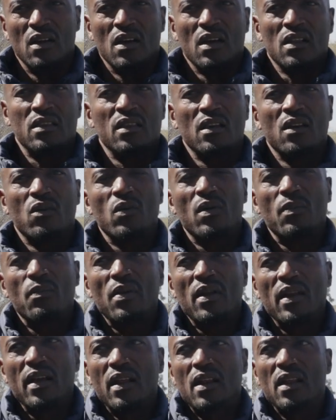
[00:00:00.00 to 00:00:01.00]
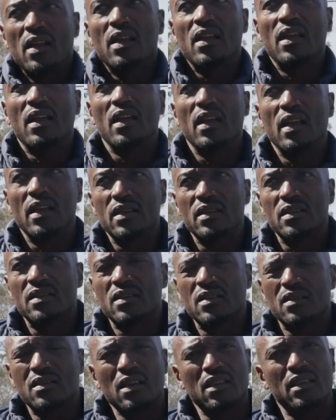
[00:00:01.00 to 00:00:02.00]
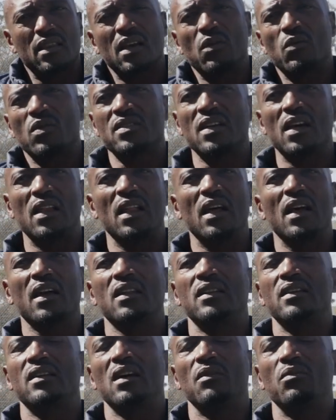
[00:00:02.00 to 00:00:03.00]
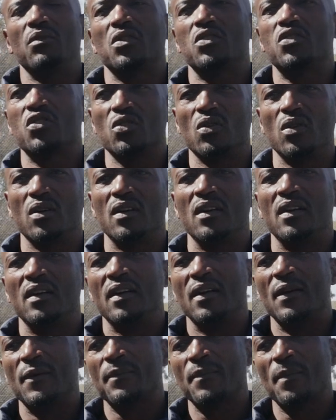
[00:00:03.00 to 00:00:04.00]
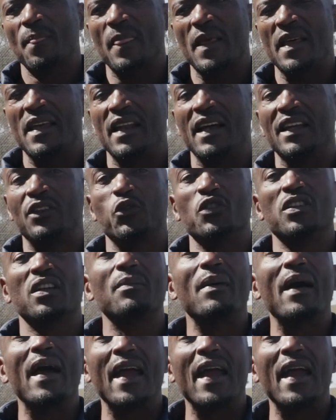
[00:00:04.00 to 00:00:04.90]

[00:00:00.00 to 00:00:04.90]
I think we played against, I think it was Al Ahly, I'm not sure. And I twisted my